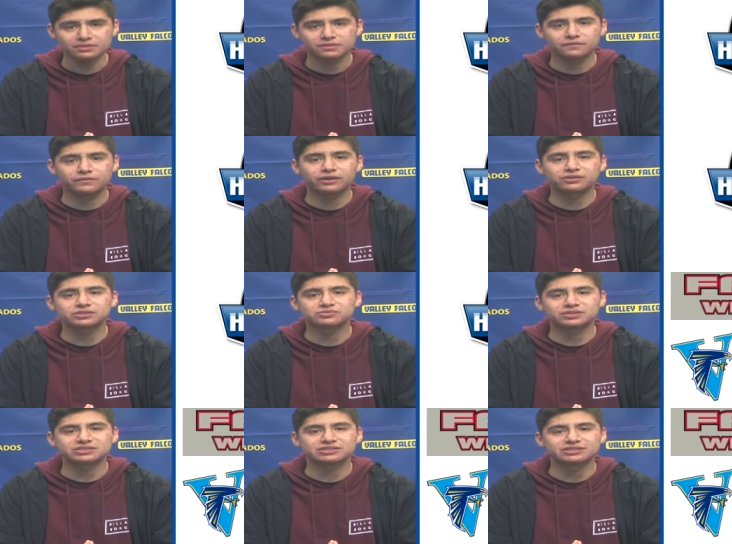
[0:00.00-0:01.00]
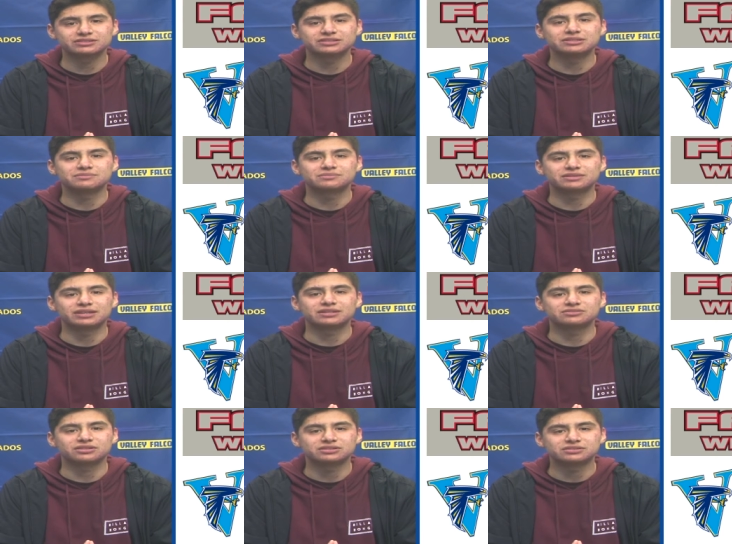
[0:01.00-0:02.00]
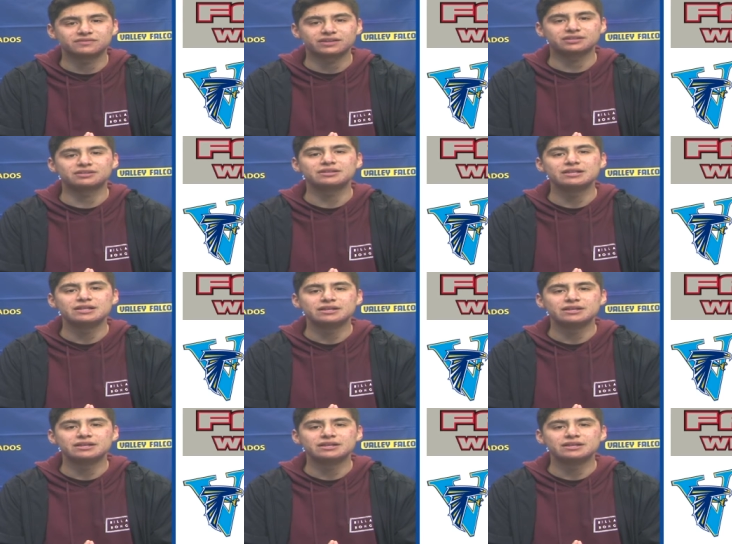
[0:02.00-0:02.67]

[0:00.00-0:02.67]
The Falcons wrestling team takes on Savannah